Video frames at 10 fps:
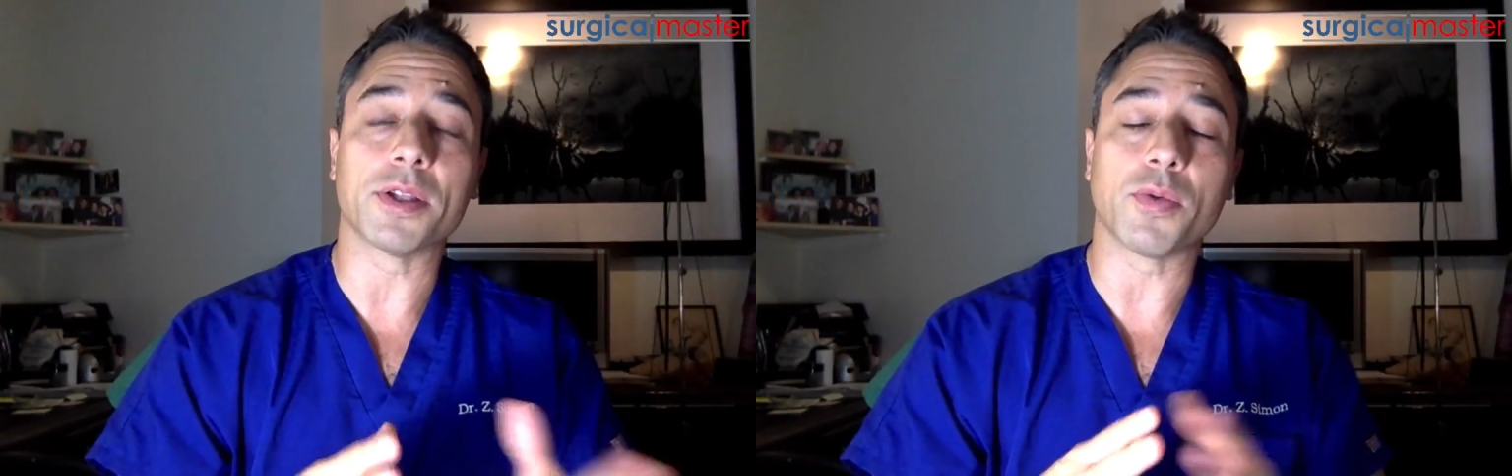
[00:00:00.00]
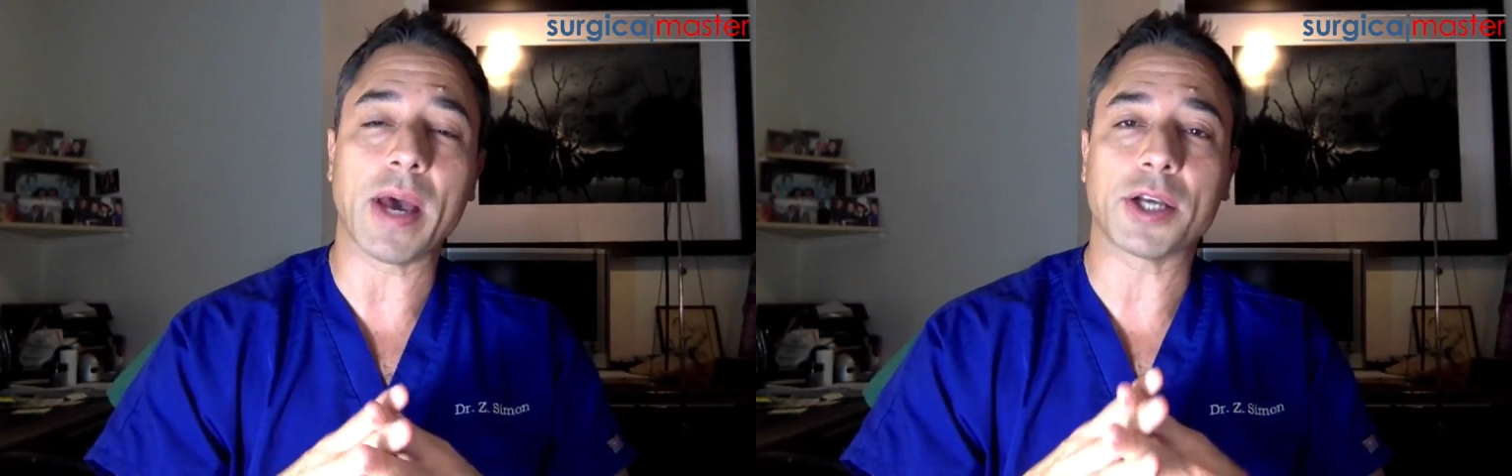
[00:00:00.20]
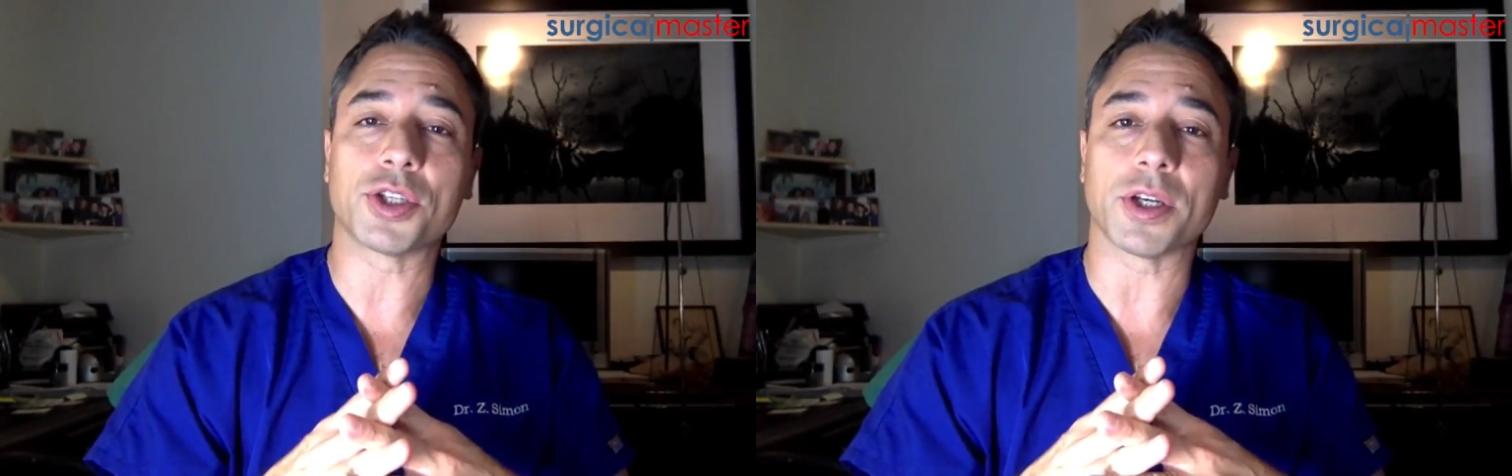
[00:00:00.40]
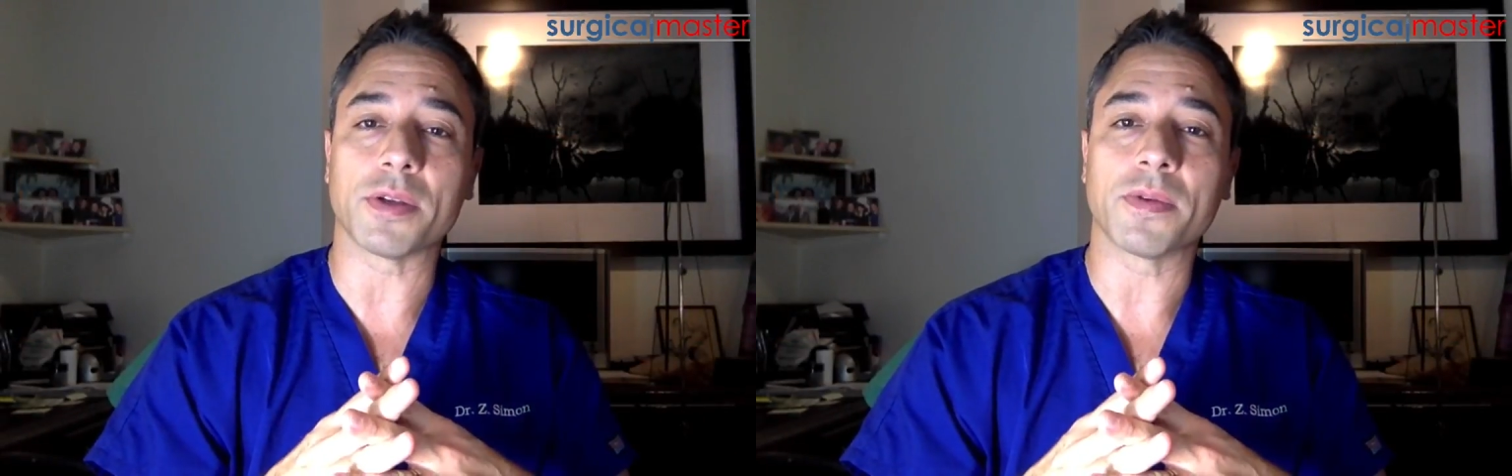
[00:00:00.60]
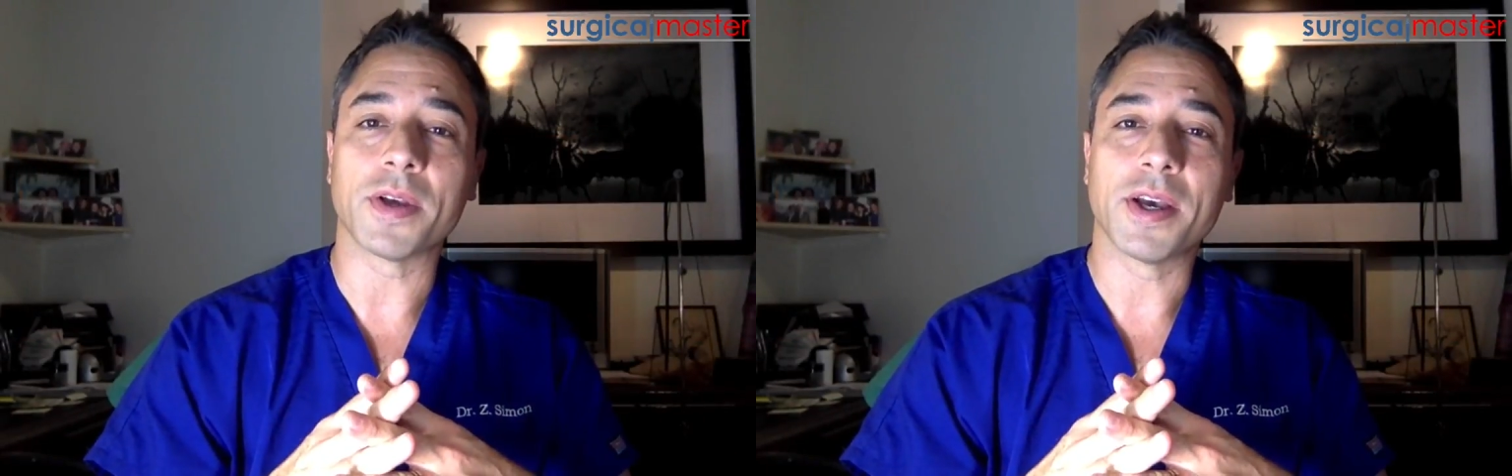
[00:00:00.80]

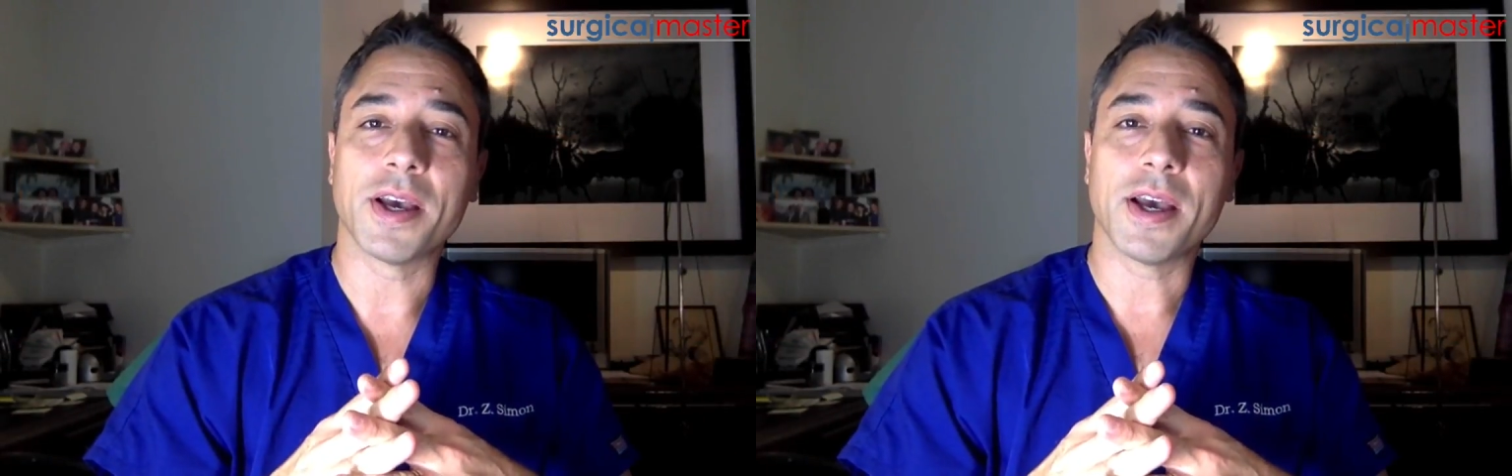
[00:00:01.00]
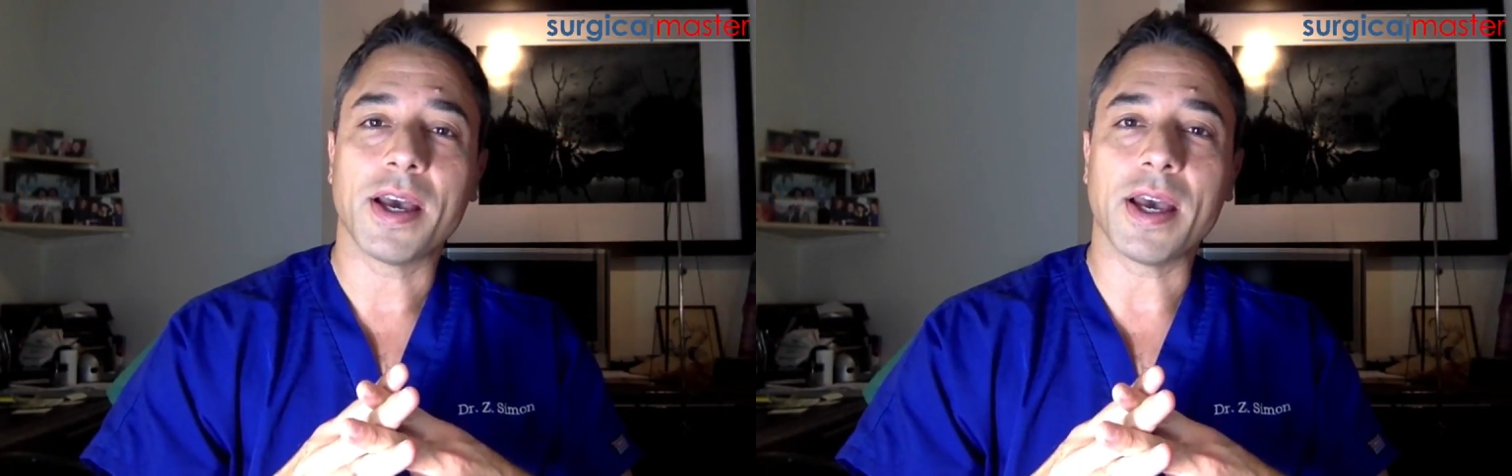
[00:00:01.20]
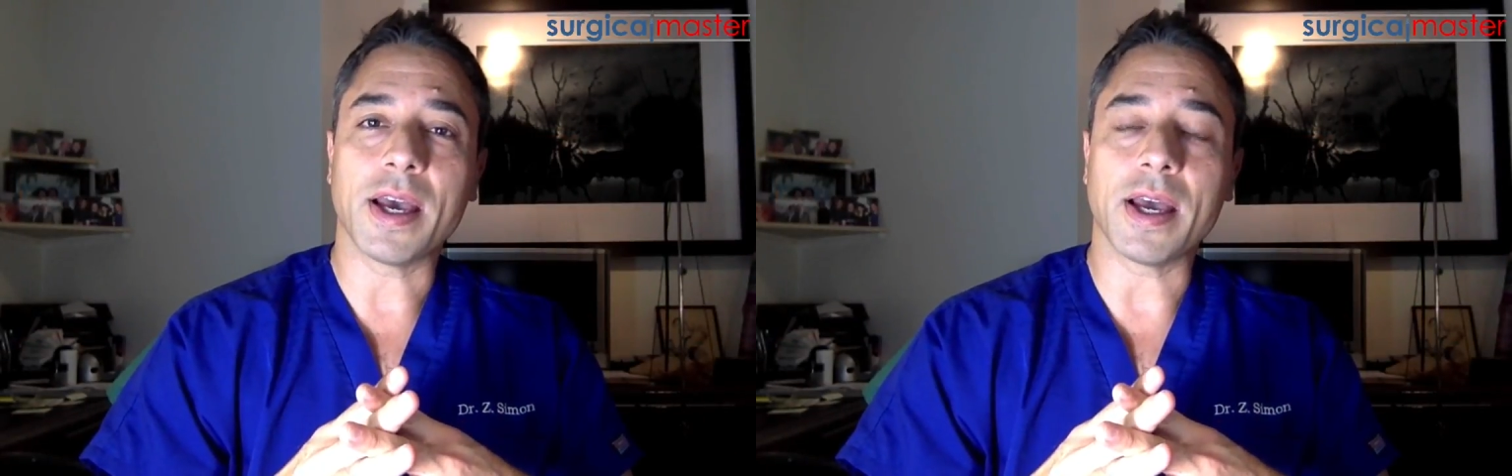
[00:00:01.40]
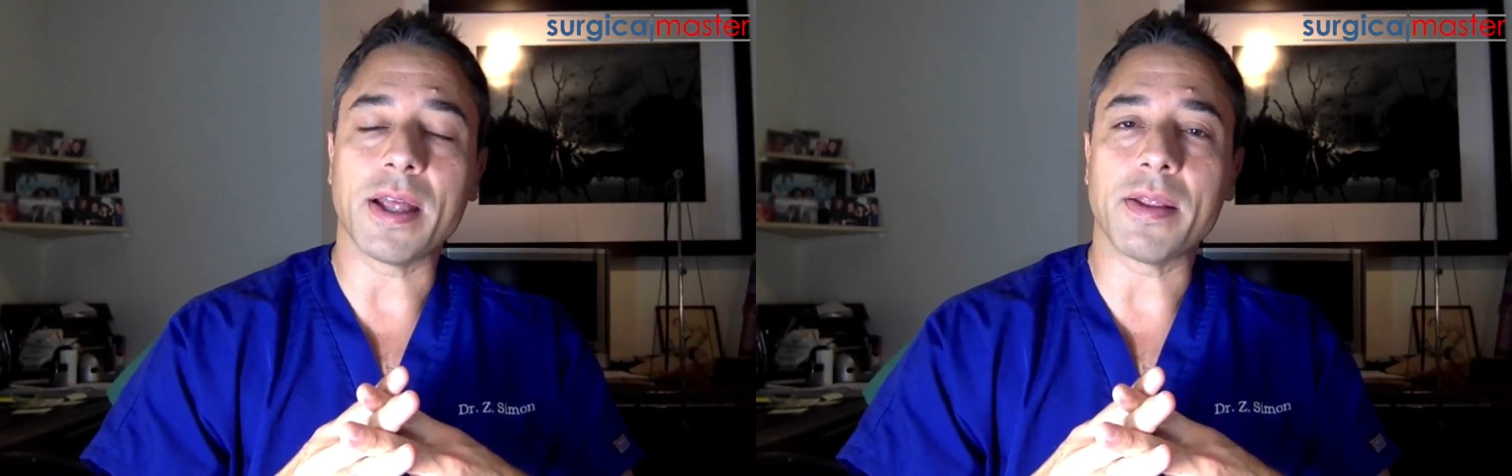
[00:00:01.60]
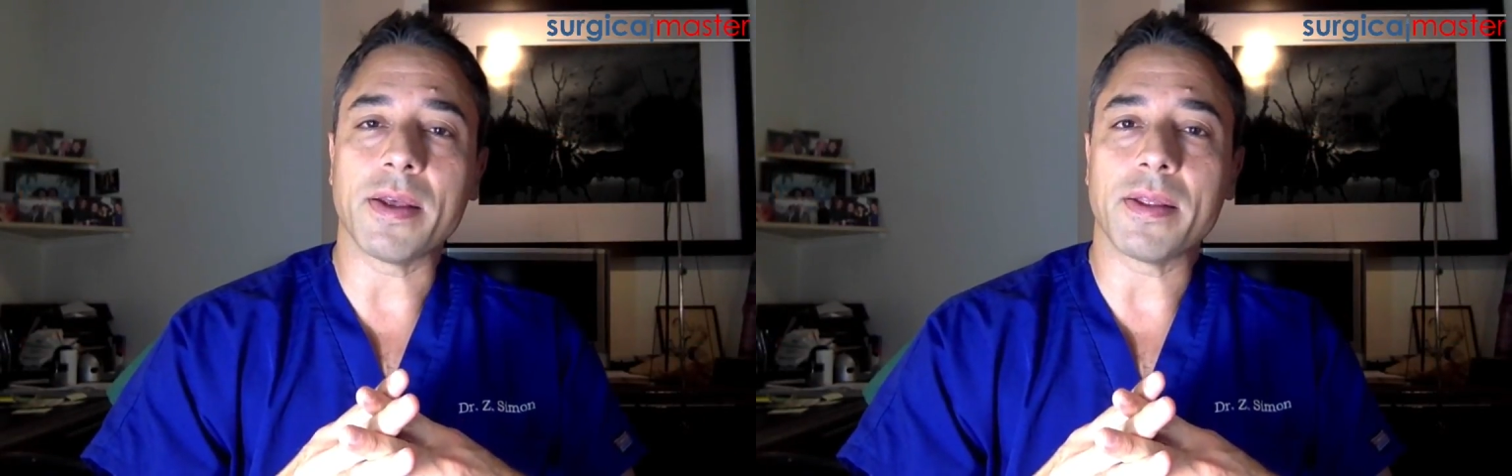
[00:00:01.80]
direction,
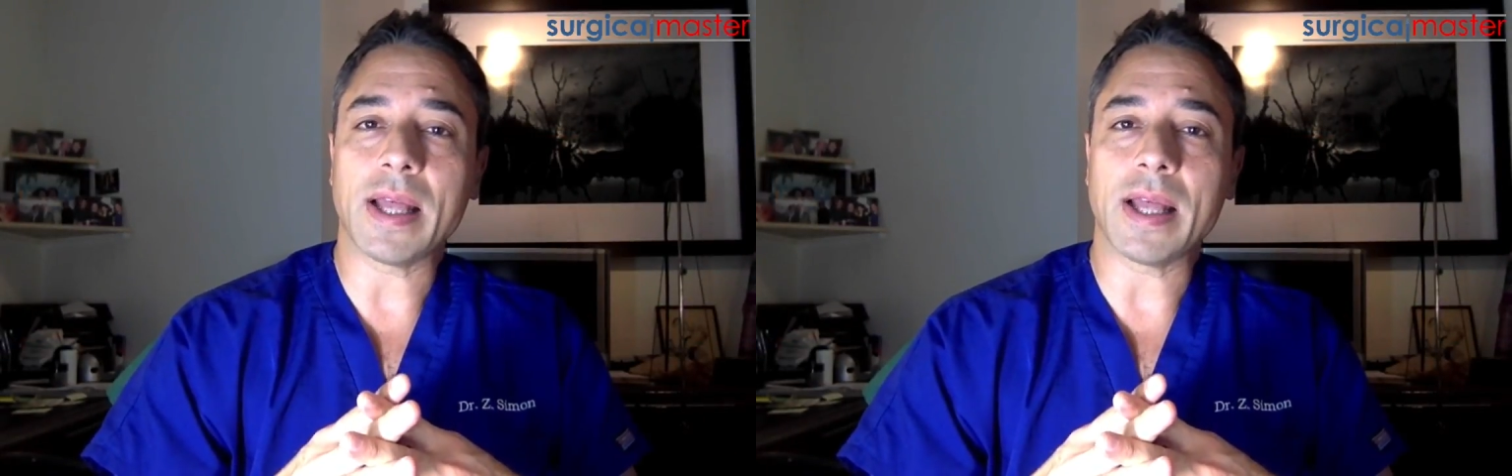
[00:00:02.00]
and